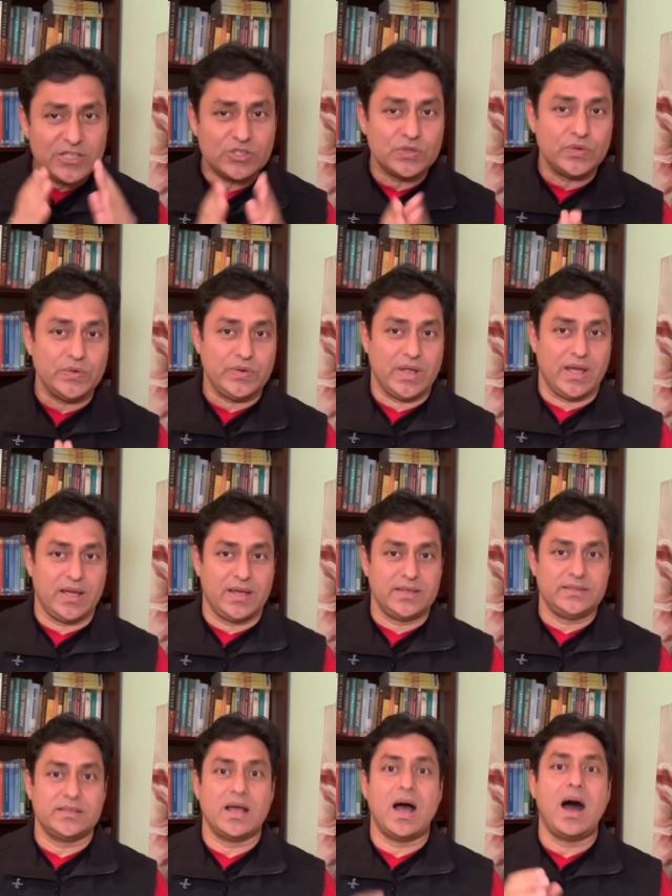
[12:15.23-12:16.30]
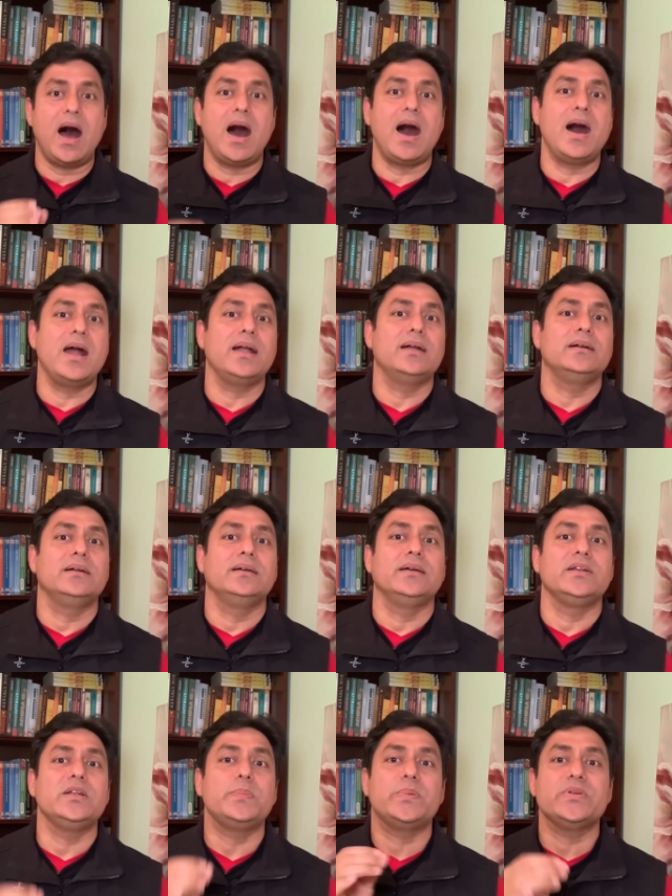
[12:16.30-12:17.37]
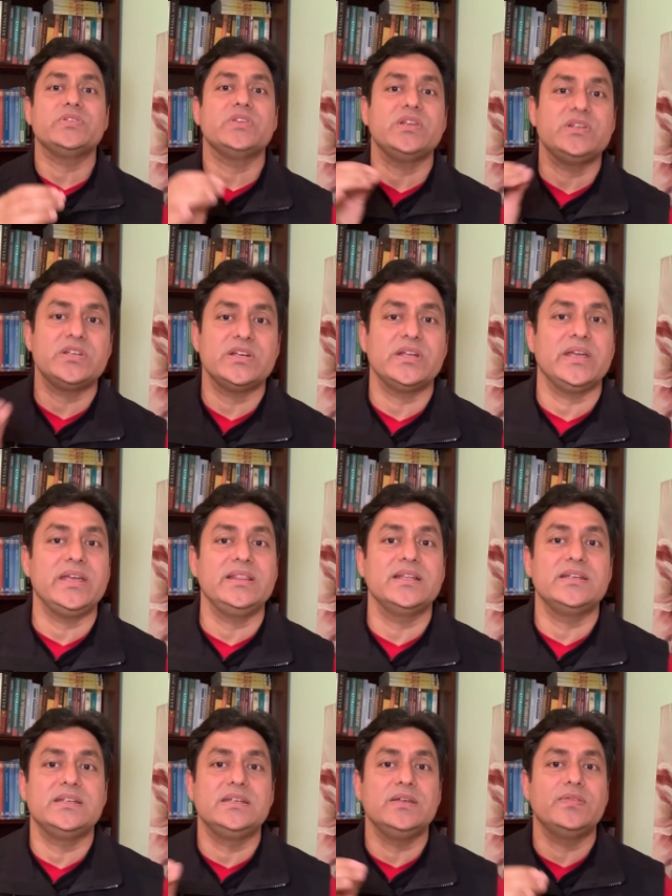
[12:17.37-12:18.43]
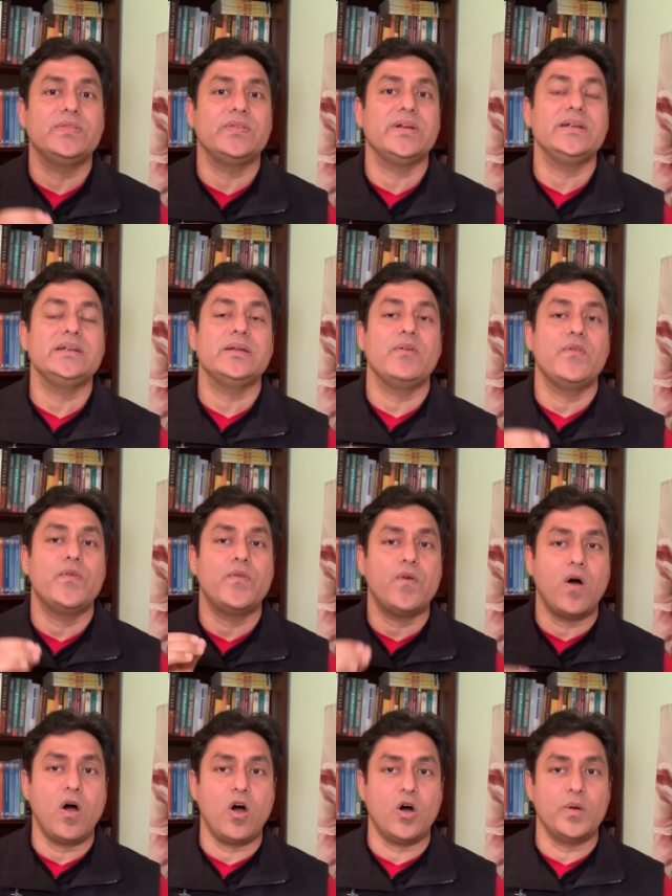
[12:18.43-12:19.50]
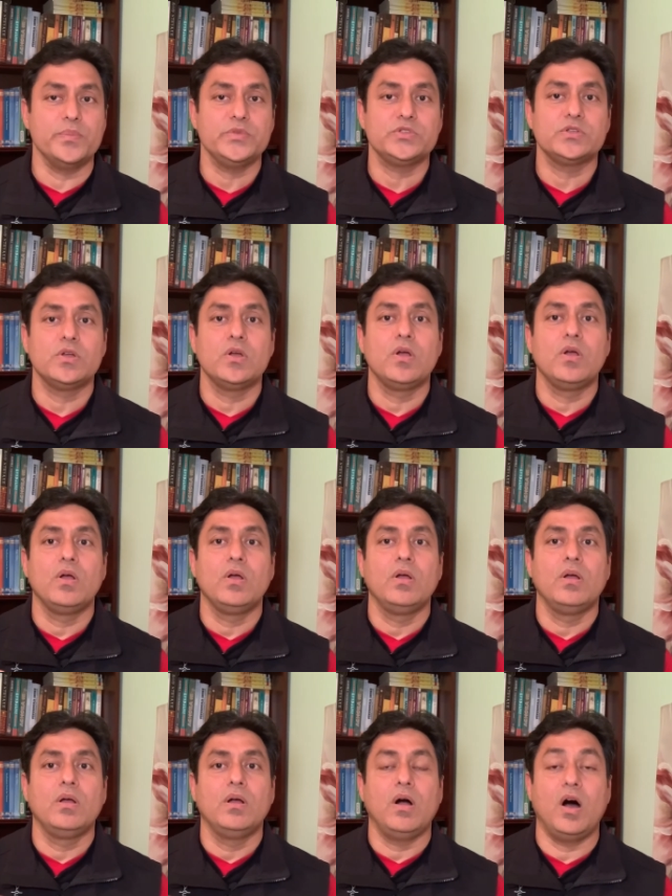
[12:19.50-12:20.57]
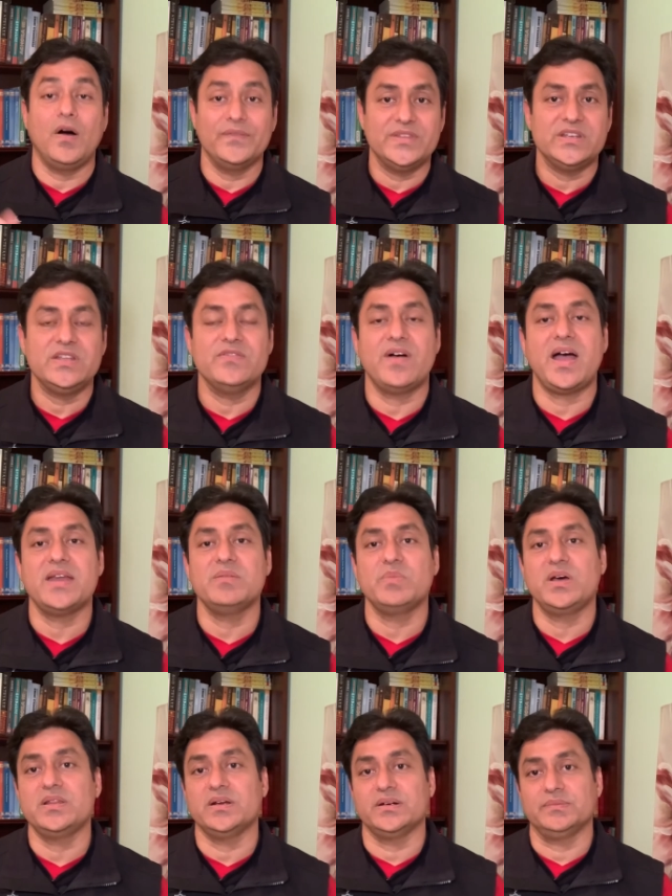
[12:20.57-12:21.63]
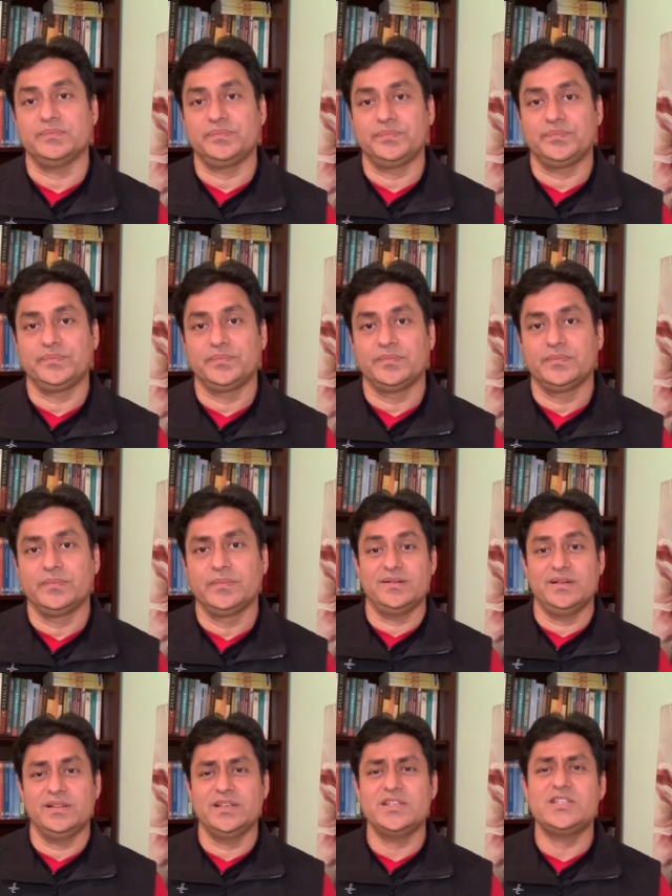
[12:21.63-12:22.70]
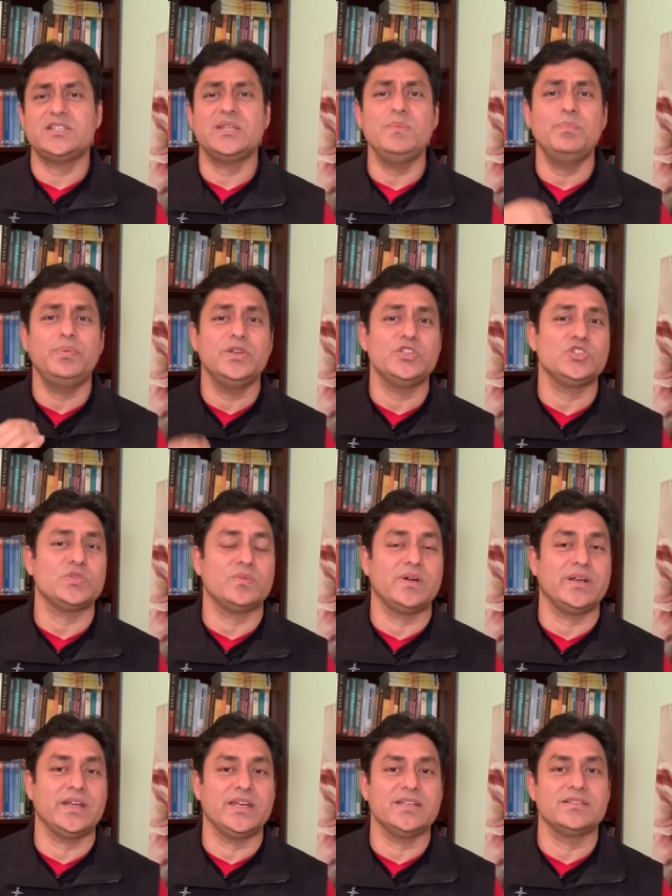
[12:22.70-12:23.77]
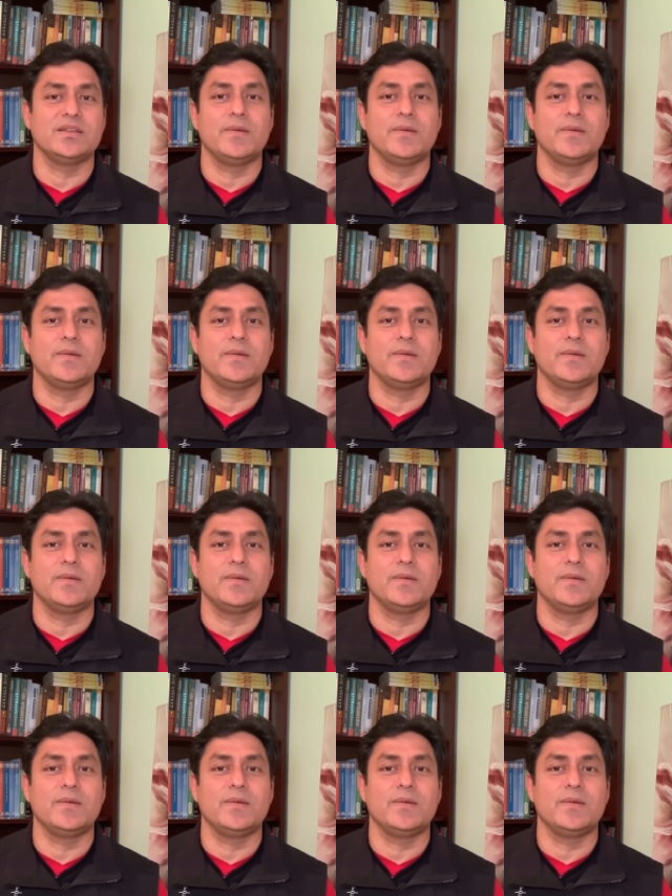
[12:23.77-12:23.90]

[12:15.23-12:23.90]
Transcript: gunas are represented in the different forms of the Divine Mother. The simplest one is